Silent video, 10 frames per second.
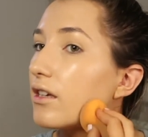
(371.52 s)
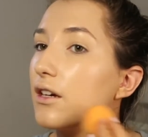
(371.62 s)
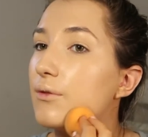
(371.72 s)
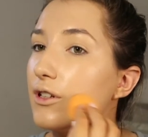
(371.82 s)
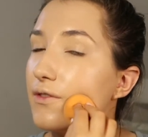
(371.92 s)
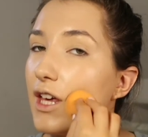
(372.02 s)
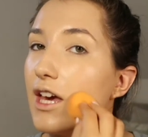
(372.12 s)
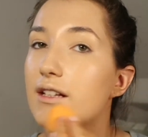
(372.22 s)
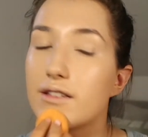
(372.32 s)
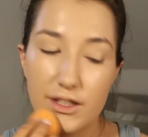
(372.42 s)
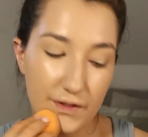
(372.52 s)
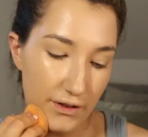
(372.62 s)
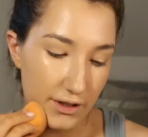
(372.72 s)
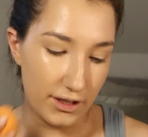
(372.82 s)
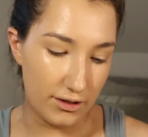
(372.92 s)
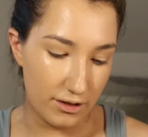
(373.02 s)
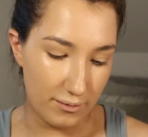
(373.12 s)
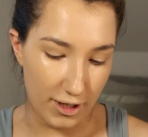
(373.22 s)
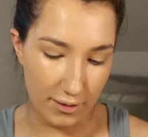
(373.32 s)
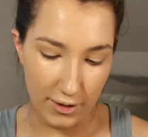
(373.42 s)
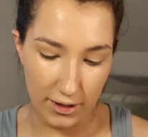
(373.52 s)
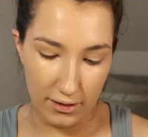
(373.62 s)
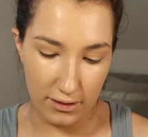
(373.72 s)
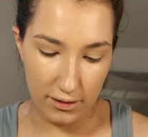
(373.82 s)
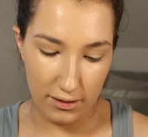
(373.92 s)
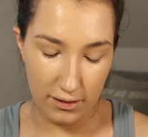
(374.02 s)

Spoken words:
get rid of the excess foundation on the back of my hand.